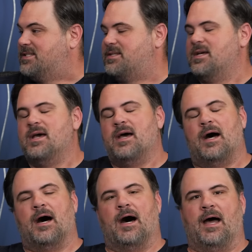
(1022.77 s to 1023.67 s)
Yeah.
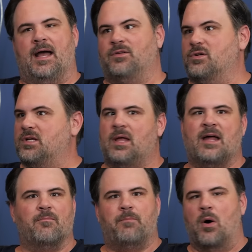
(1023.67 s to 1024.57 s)
Uh, and there's a
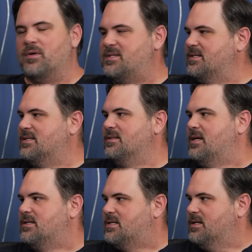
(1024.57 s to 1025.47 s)
lot of bonuses and
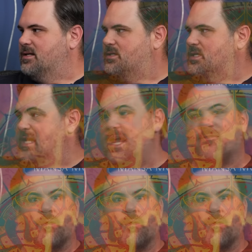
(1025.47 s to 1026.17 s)
things to to take